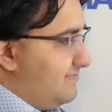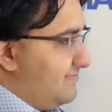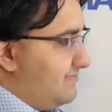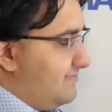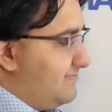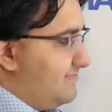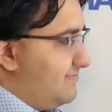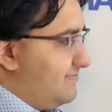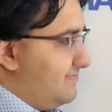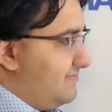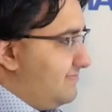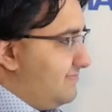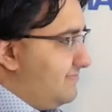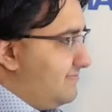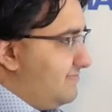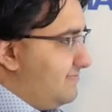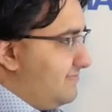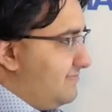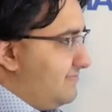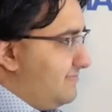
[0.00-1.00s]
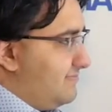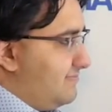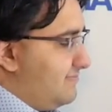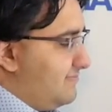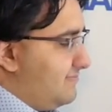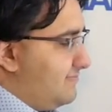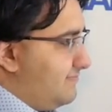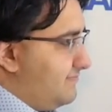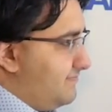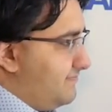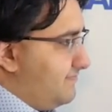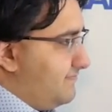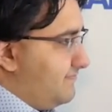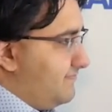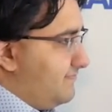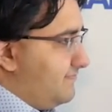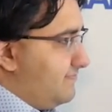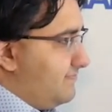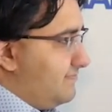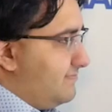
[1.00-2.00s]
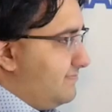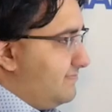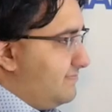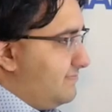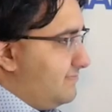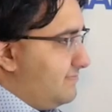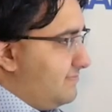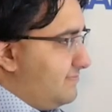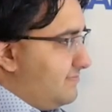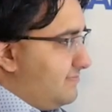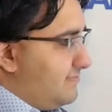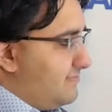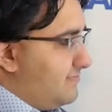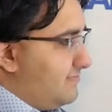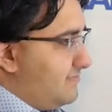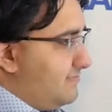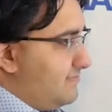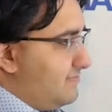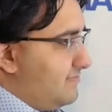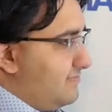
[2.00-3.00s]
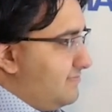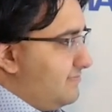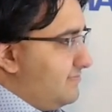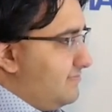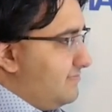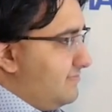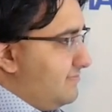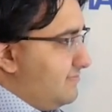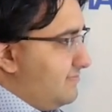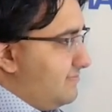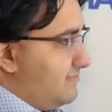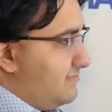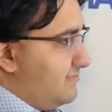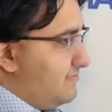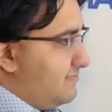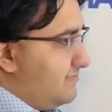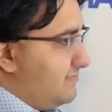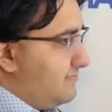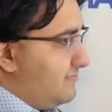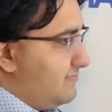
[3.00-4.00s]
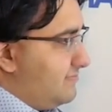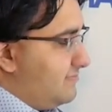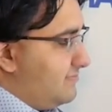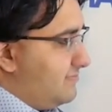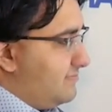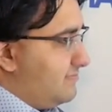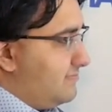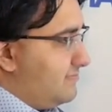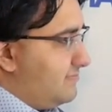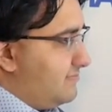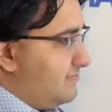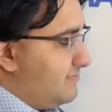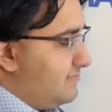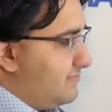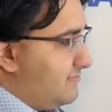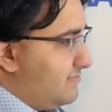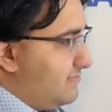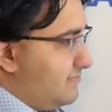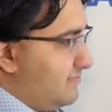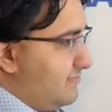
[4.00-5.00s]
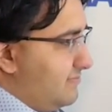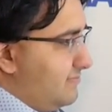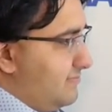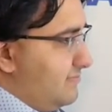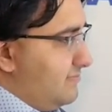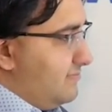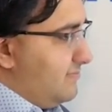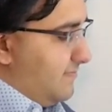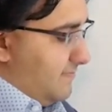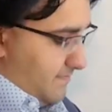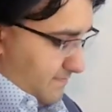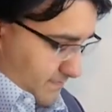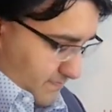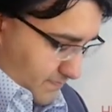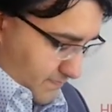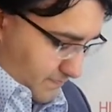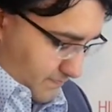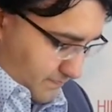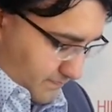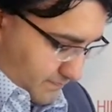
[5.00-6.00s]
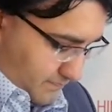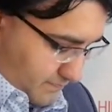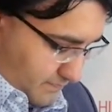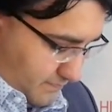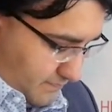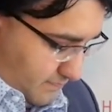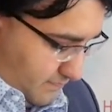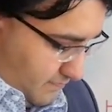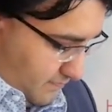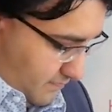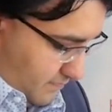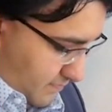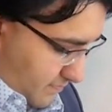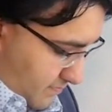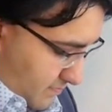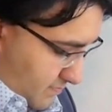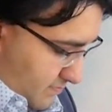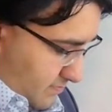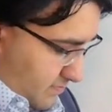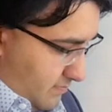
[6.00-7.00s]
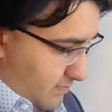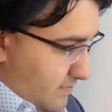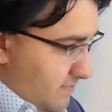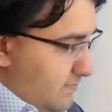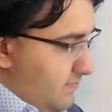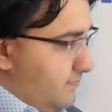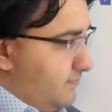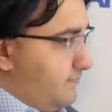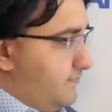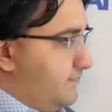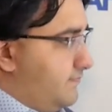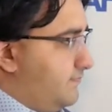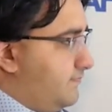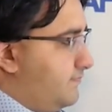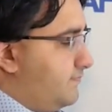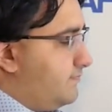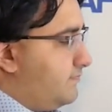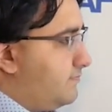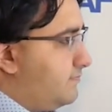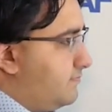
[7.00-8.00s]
This person isn't speaking.